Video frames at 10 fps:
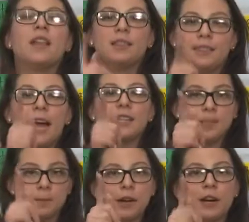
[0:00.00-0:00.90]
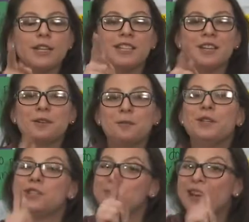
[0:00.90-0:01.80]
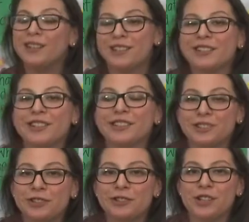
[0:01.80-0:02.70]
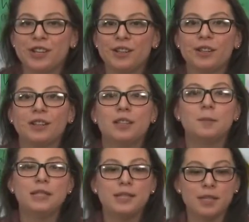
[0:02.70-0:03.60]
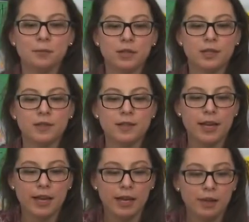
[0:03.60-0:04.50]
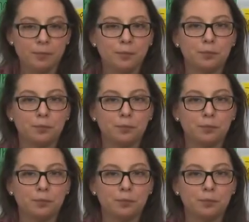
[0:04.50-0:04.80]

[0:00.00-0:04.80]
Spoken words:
That is the better idea. We should write it in our conclusion. Let me see, we can say,